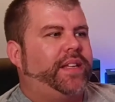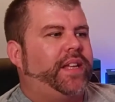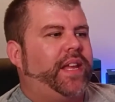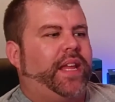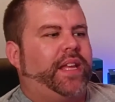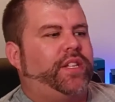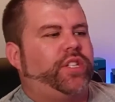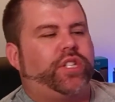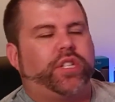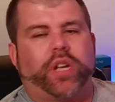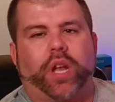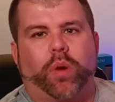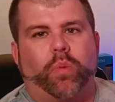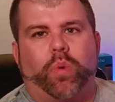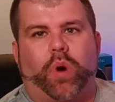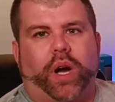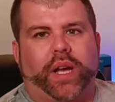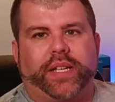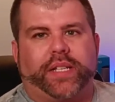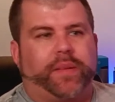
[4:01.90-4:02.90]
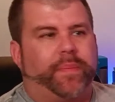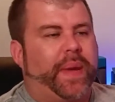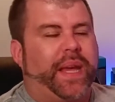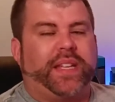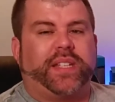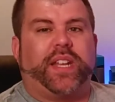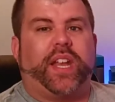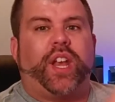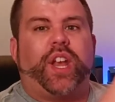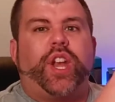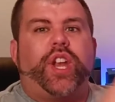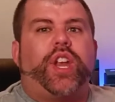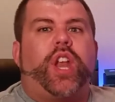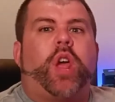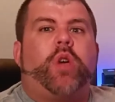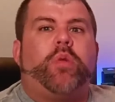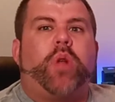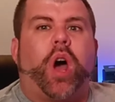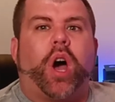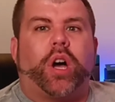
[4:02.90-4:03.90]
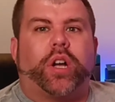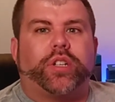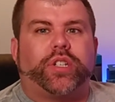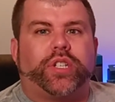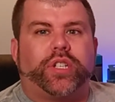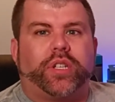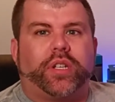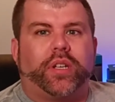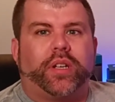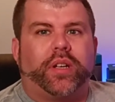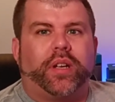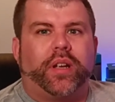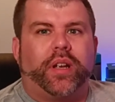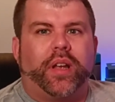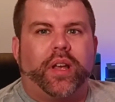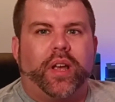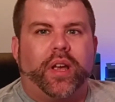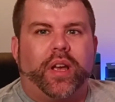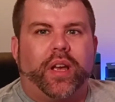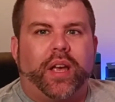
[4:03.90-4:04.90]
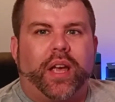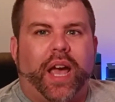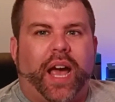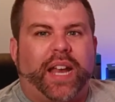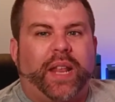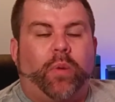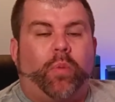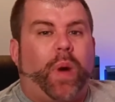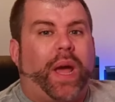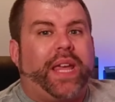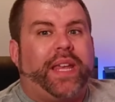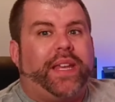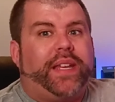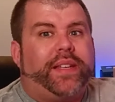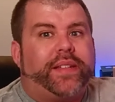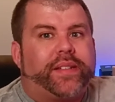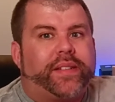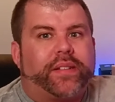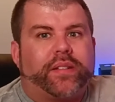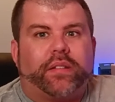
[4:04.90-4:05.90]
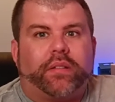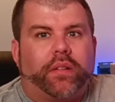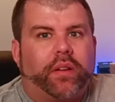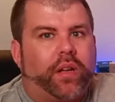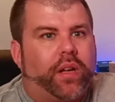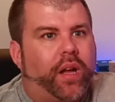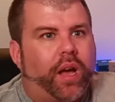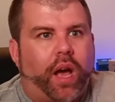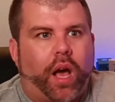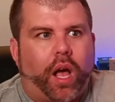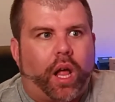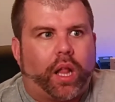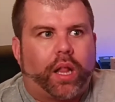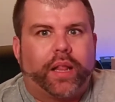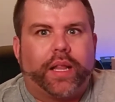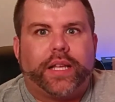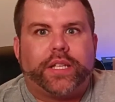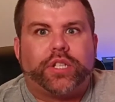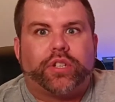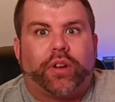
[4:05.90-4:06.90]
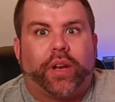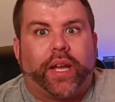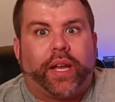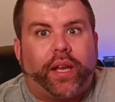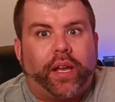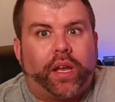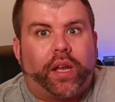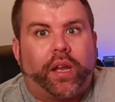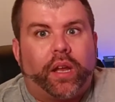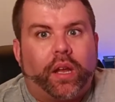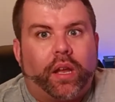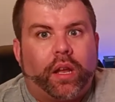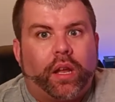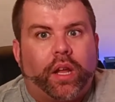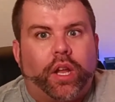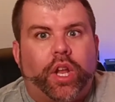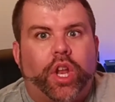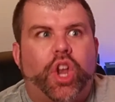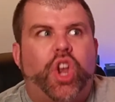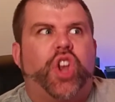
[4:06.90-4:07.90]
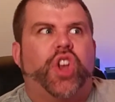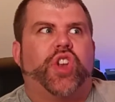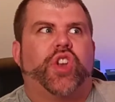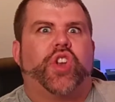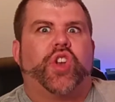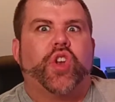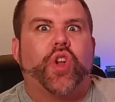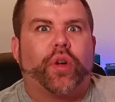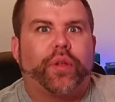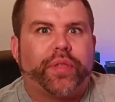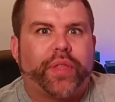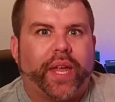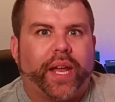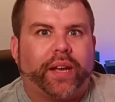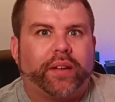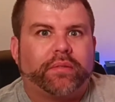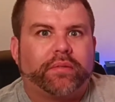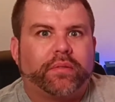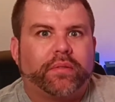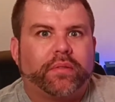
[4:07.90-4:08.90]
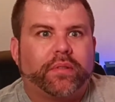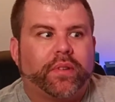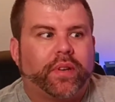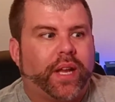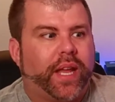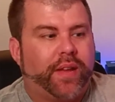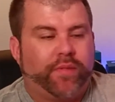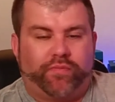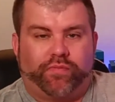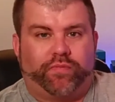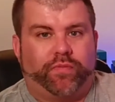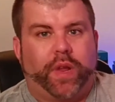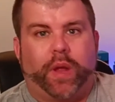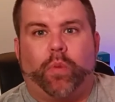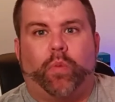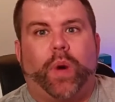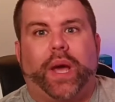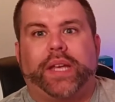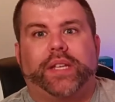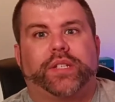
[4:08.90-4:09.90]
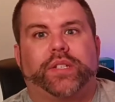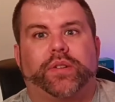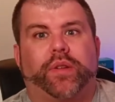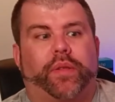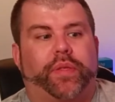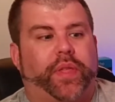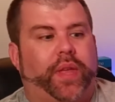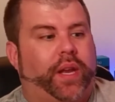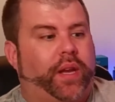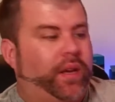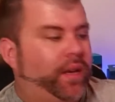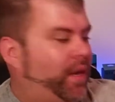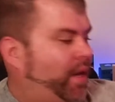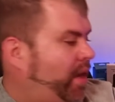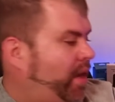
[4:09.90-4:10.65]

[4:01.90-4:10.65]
You know what? It's amazing. No notch, and it weighs literally nothing. It weighs nothing,